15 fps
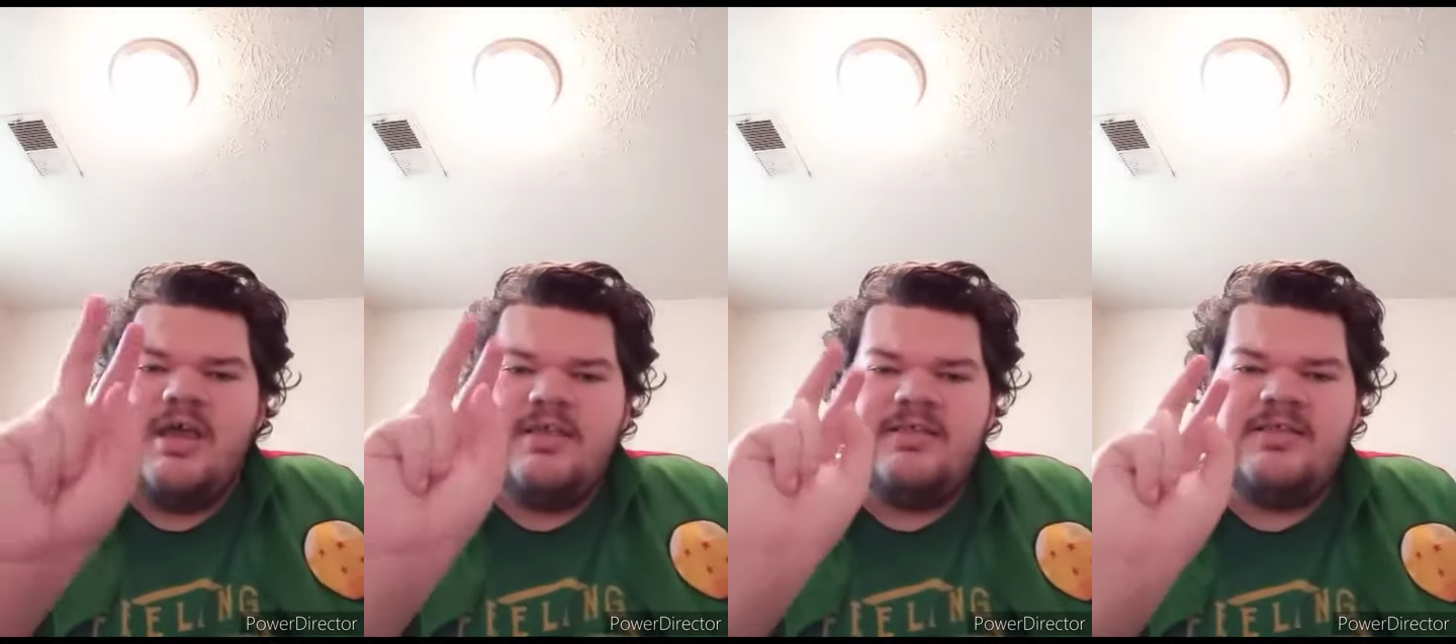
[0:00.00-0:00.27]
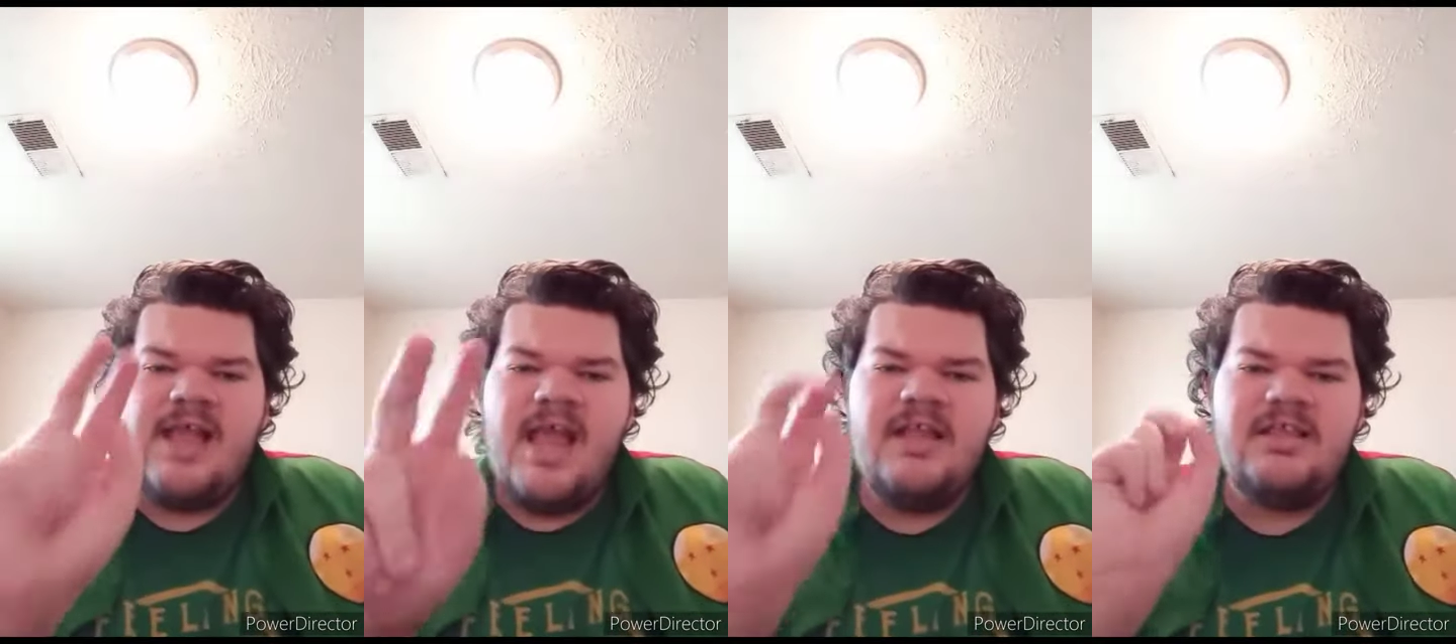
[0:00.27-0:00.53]

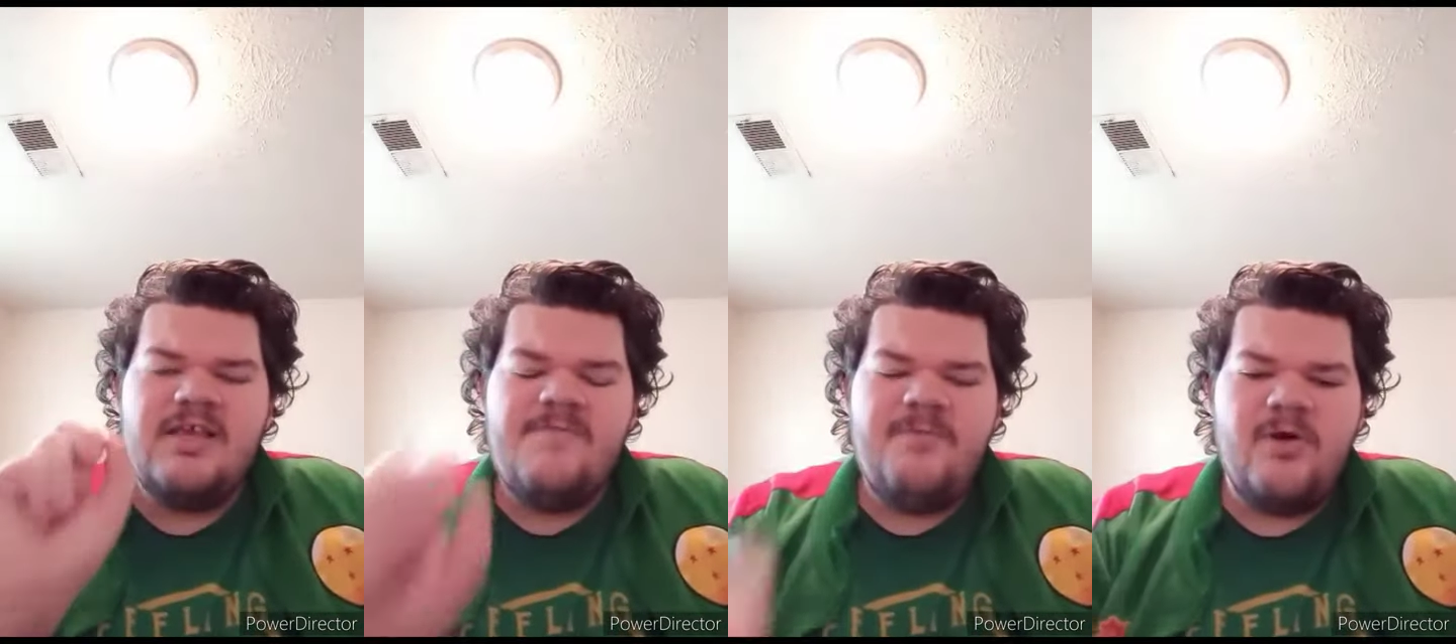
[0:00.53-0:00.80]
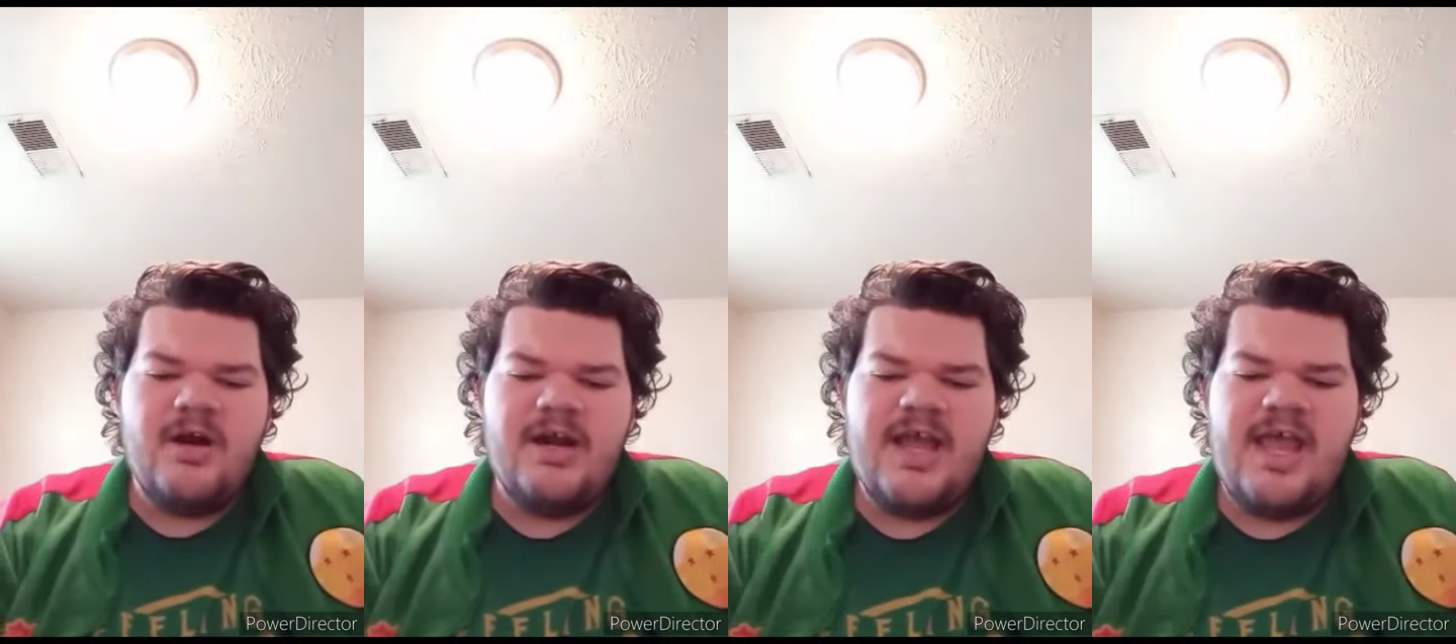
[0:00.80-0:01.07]
stay tuned
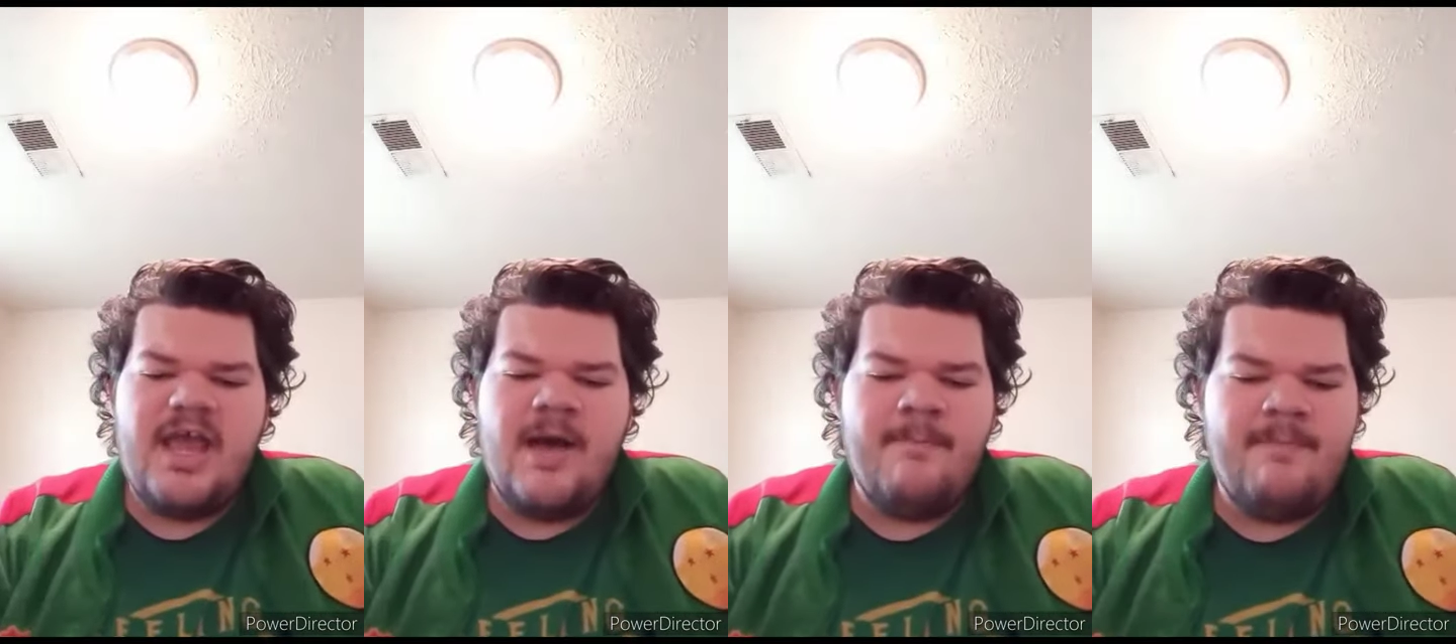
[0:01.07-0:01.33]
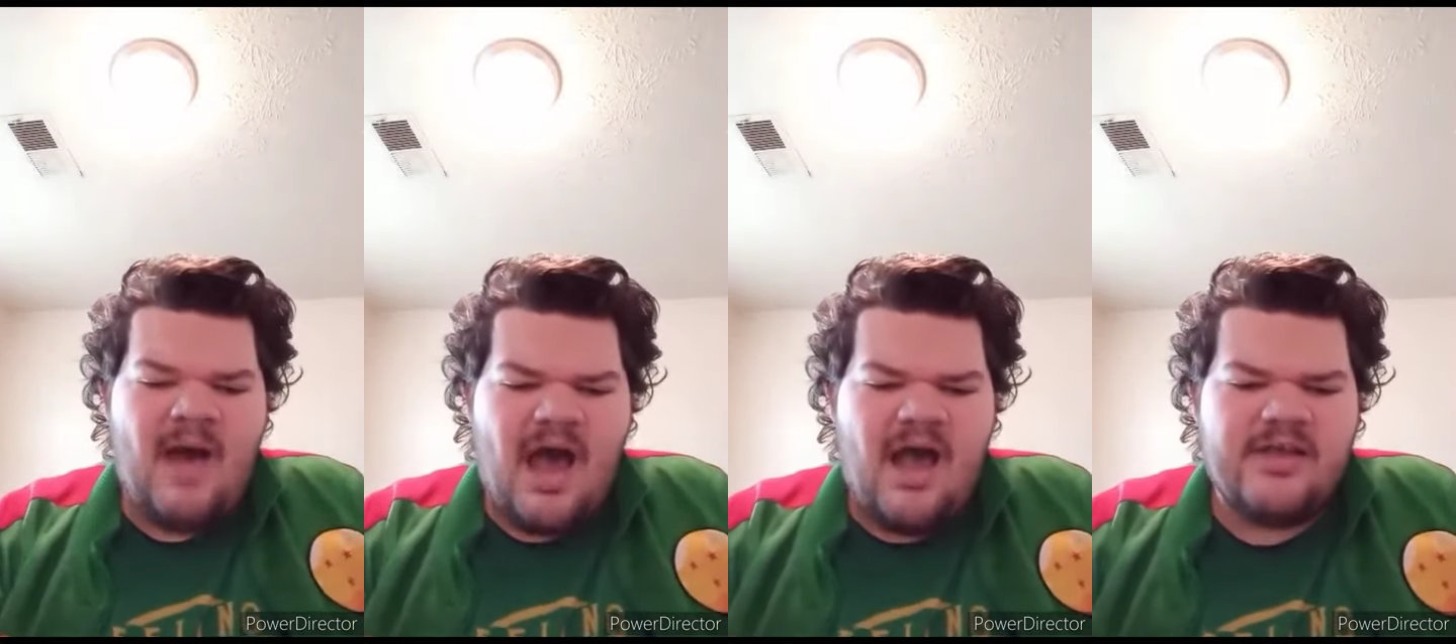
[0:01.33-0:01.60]
for a
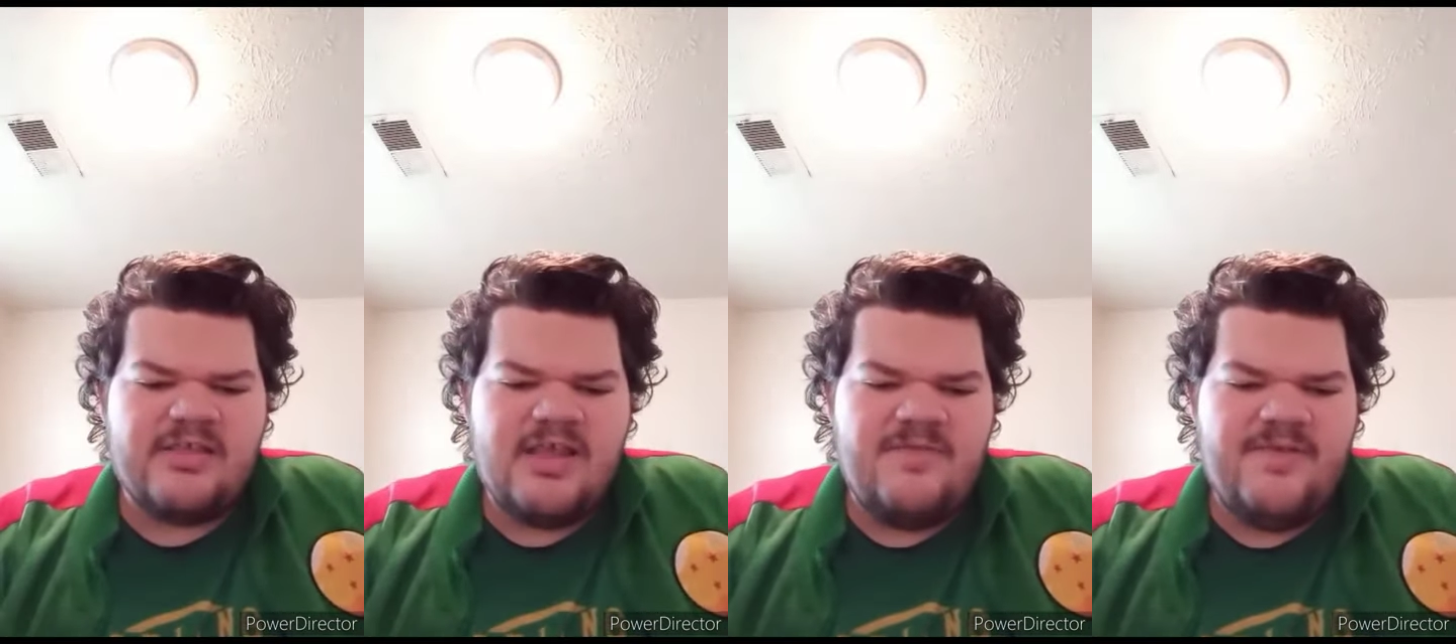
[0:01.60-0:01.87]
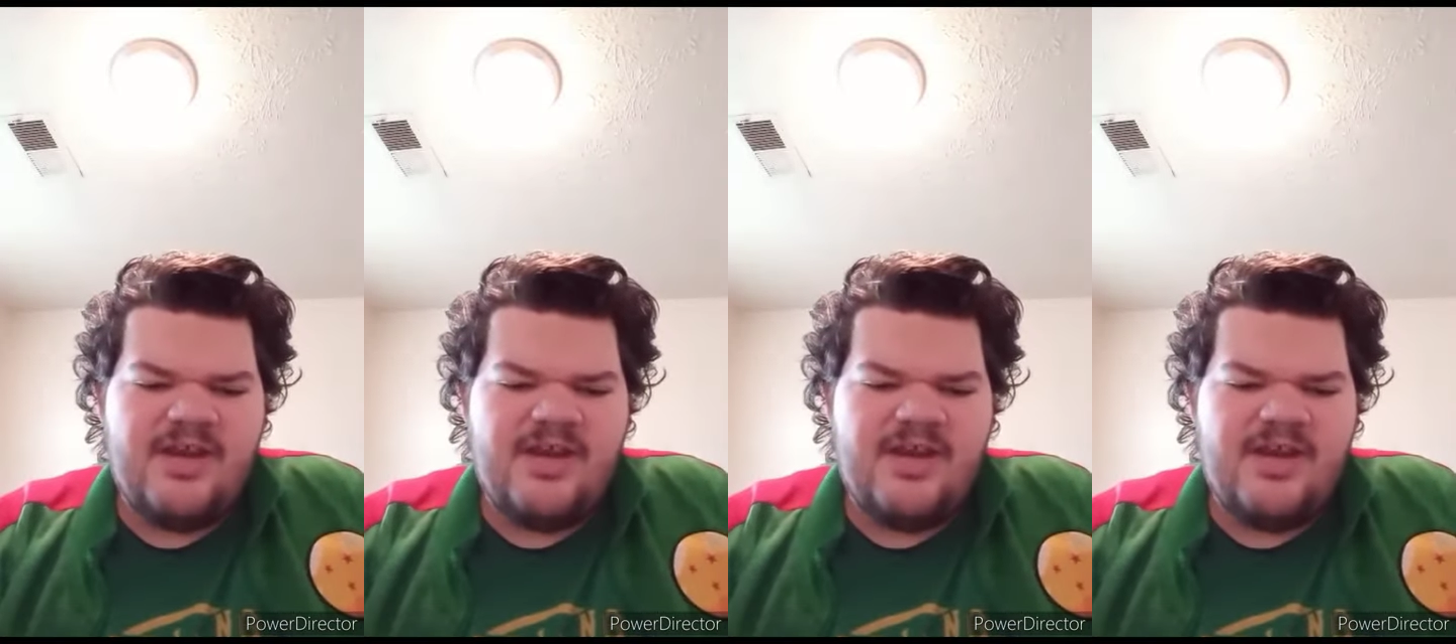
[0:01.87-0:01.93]
unboxing